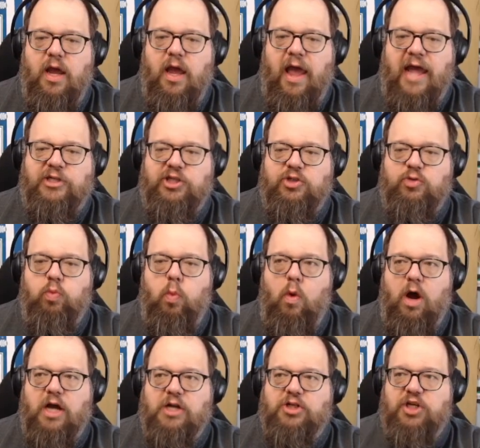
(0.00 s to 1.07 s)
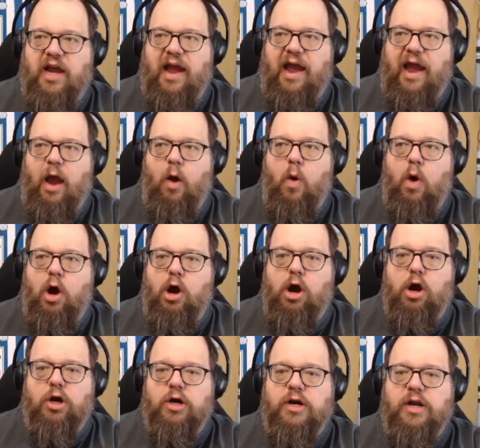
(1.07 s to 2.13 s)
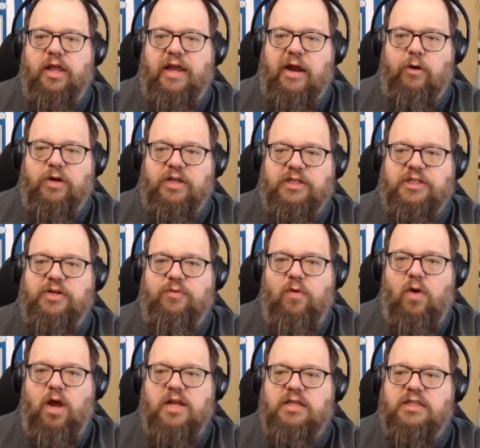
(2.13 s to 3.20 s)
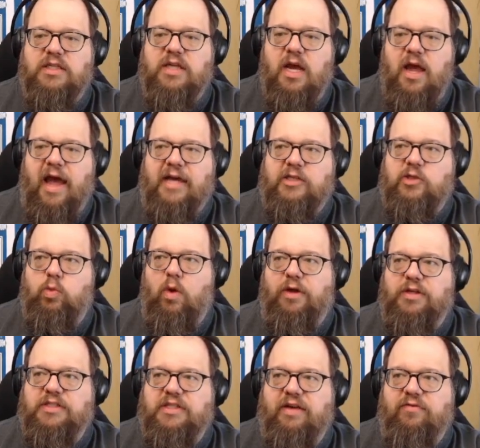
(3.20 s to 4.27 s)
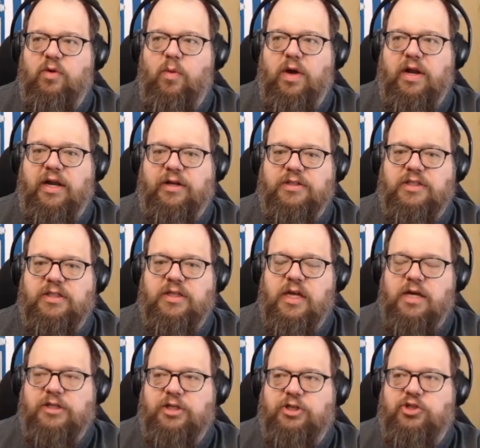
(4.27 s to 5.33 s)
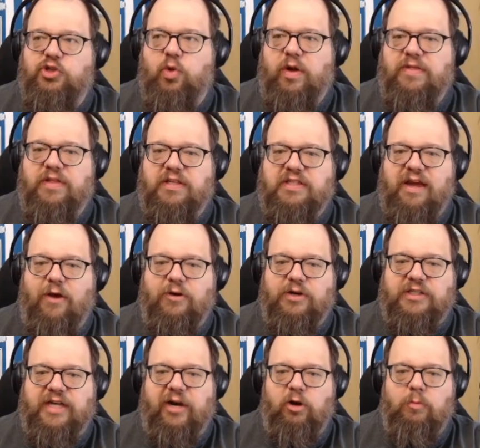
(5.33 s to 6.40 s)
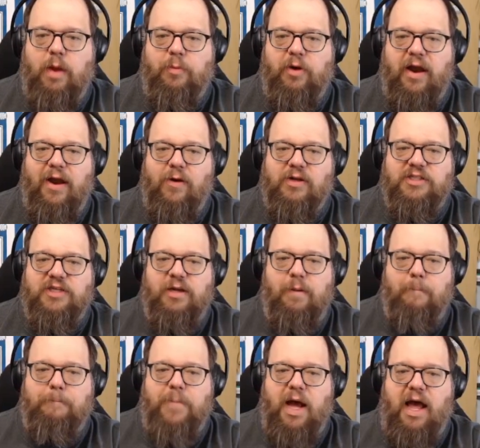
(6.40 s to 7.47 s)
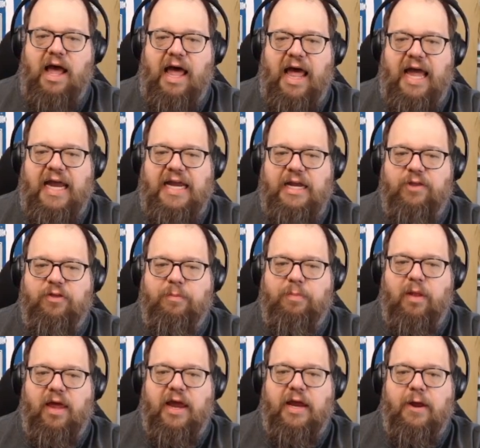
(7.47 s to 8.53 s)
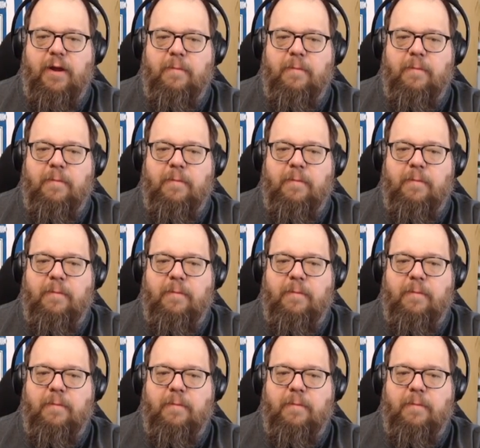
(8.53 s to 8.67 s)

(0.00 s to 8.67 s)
And just watch how hard Aronson runs, as well as everyone else, to join this counterattack. Remember, Aronson behind the play.